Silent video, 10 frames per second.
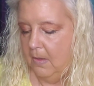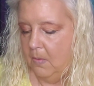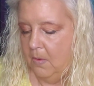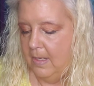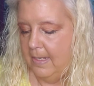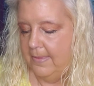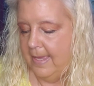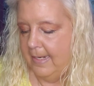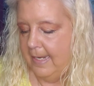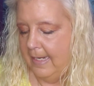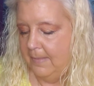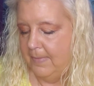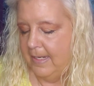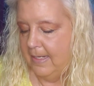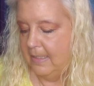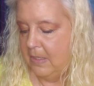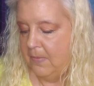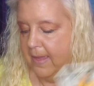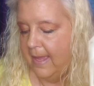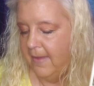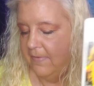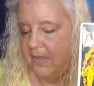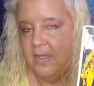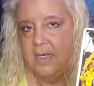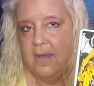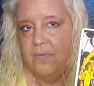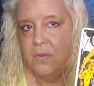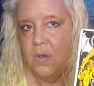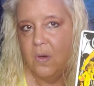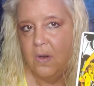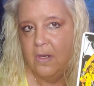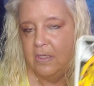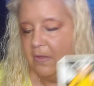On that Hangman, you have the Devil card.